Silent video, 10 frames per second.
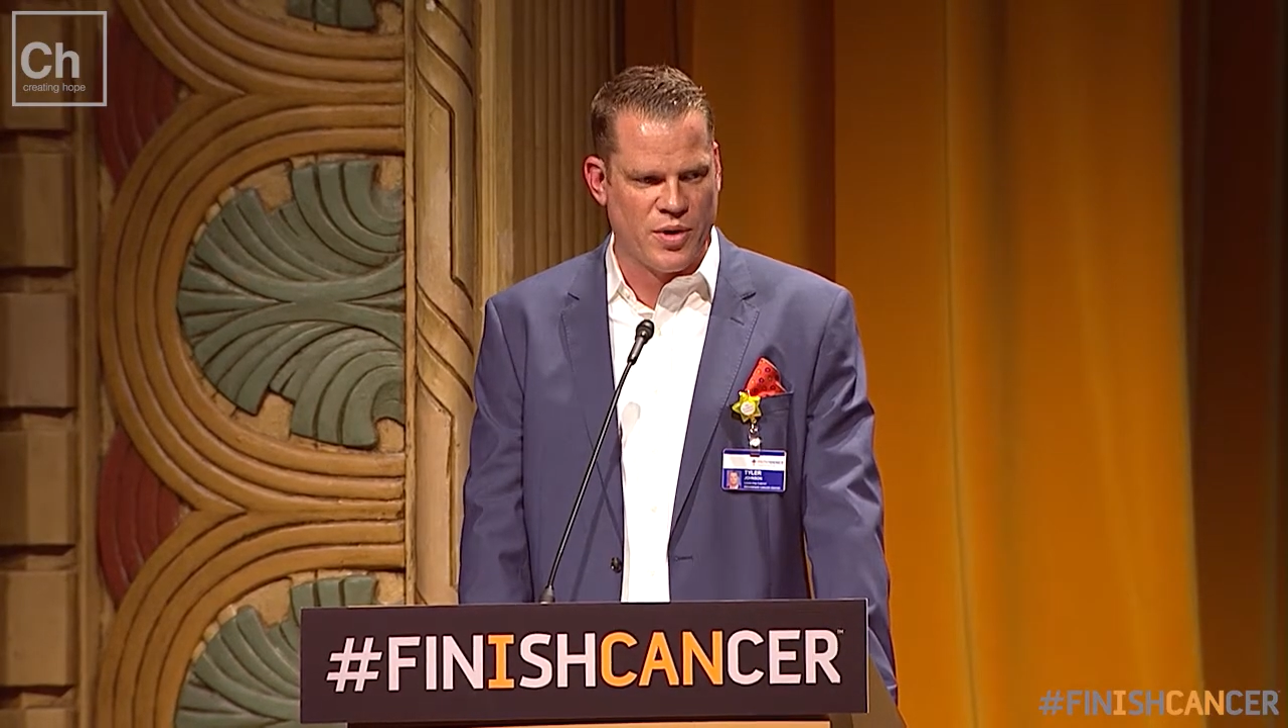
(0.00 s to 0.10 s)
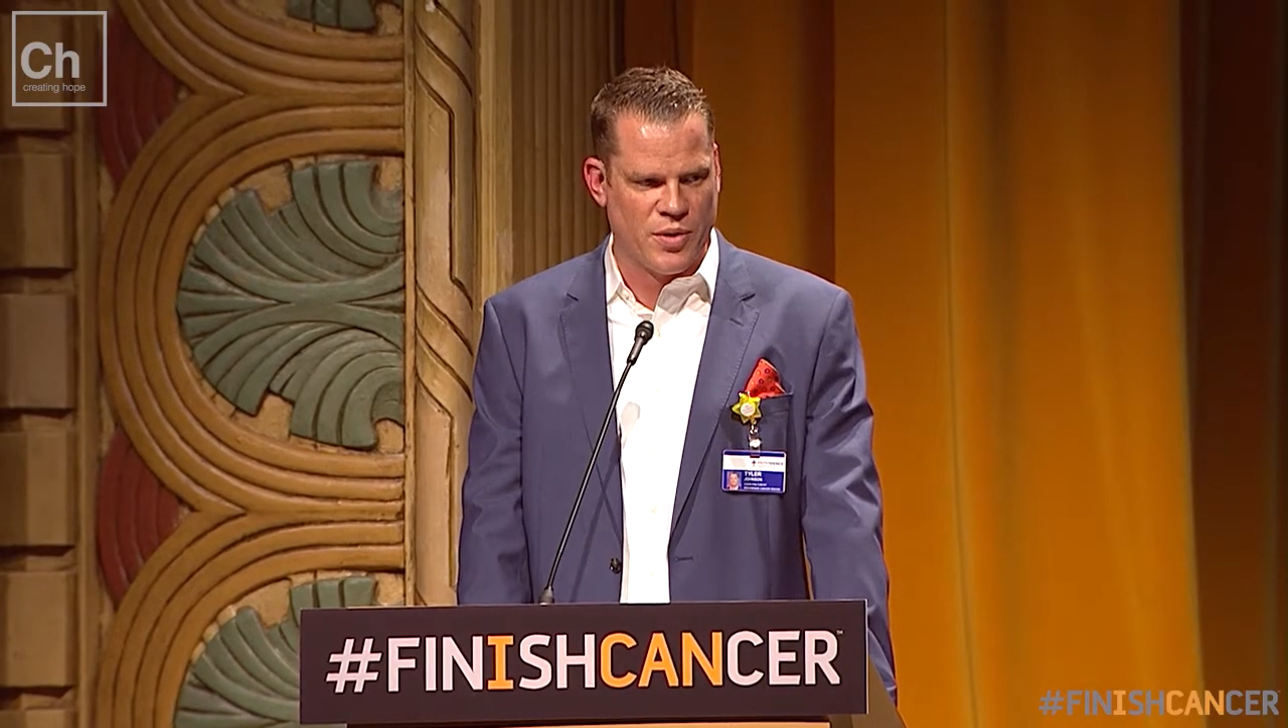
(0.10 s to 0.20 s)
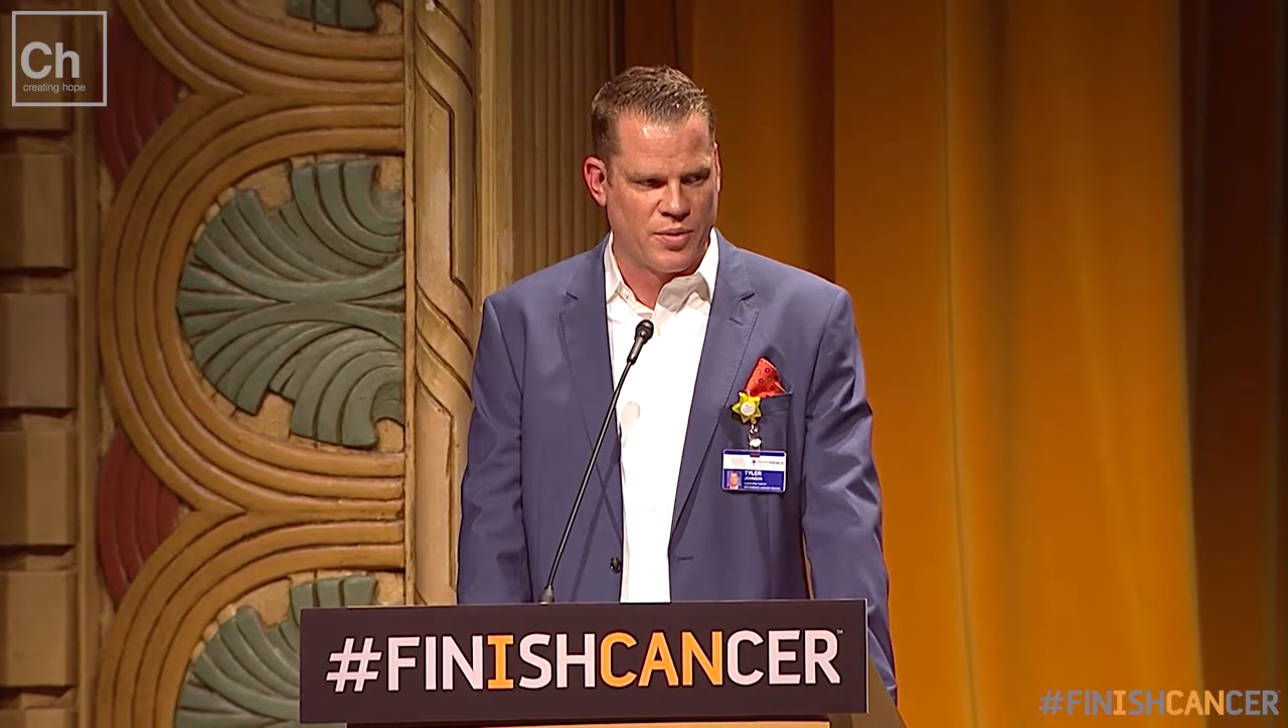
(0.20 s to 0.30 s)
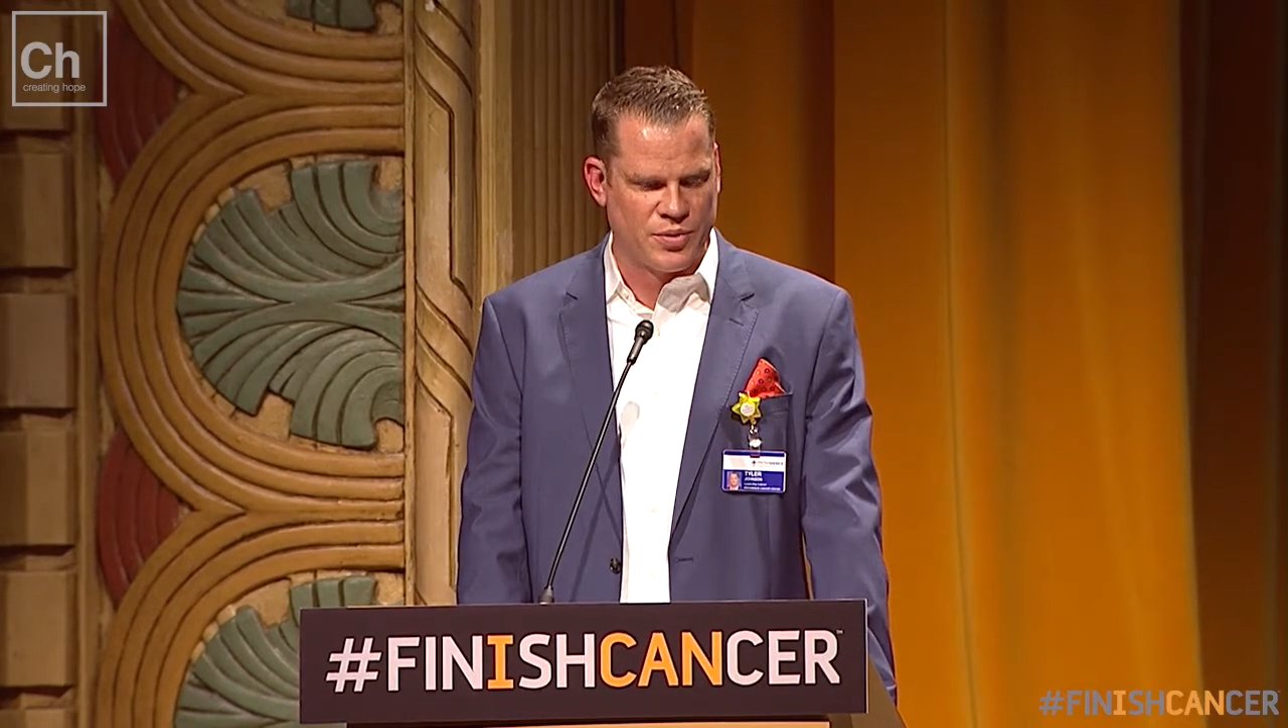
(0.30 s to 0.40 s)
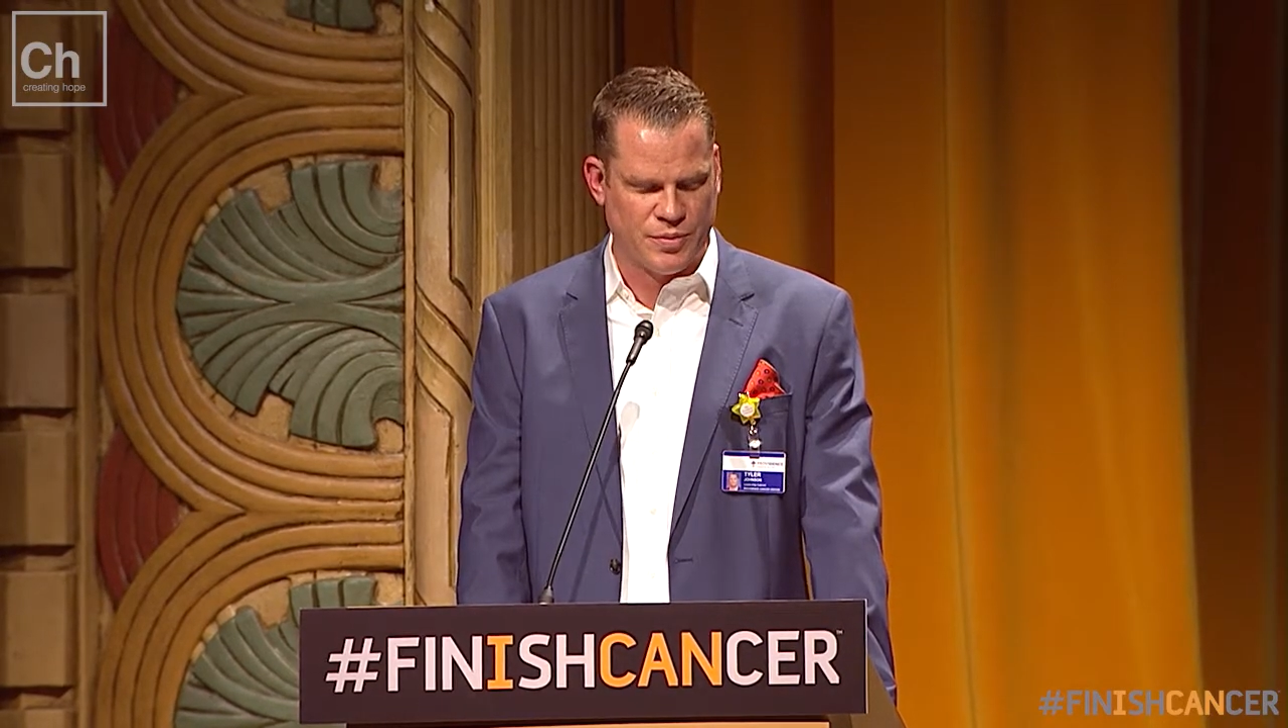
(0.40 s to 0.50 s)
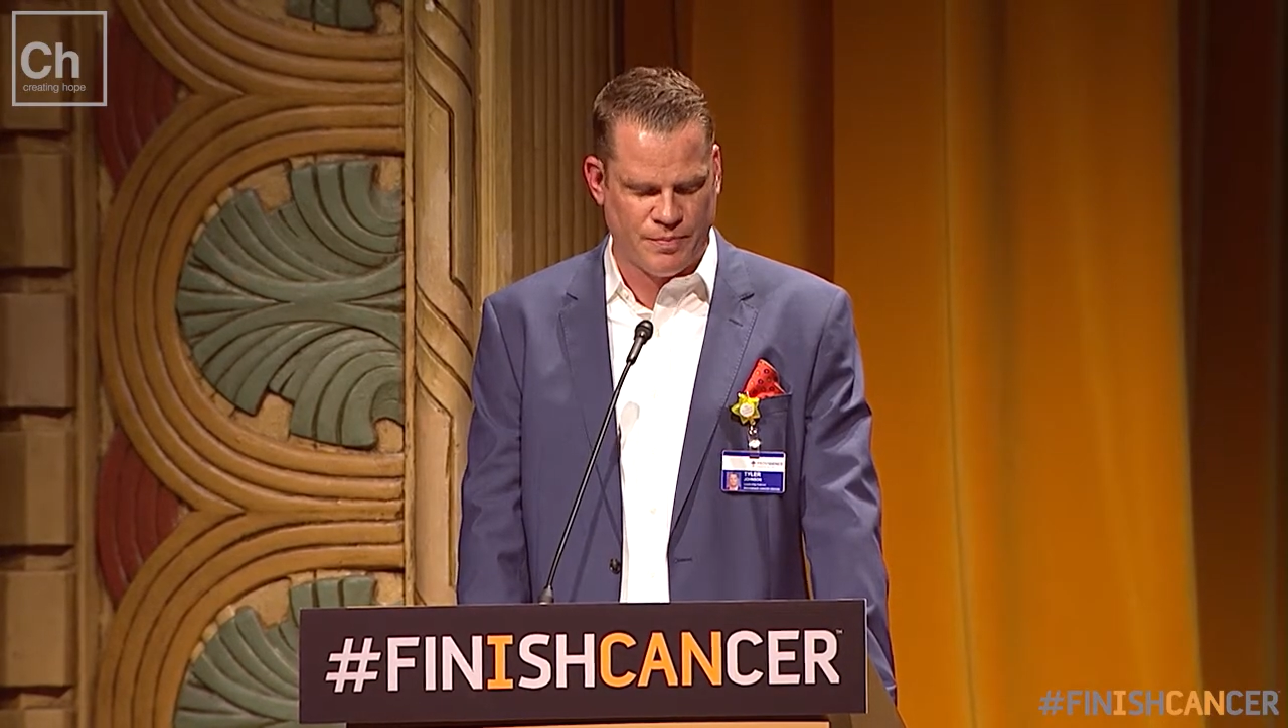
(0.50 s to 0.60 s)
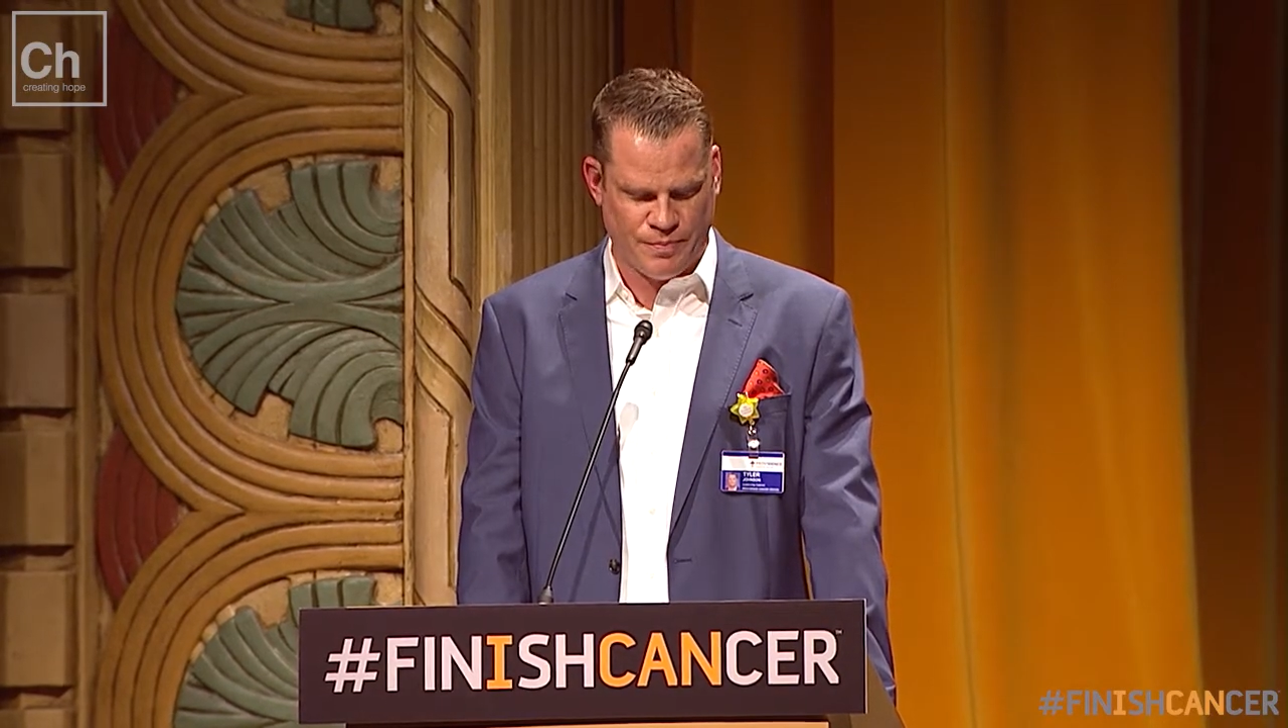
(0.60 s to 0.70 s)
years.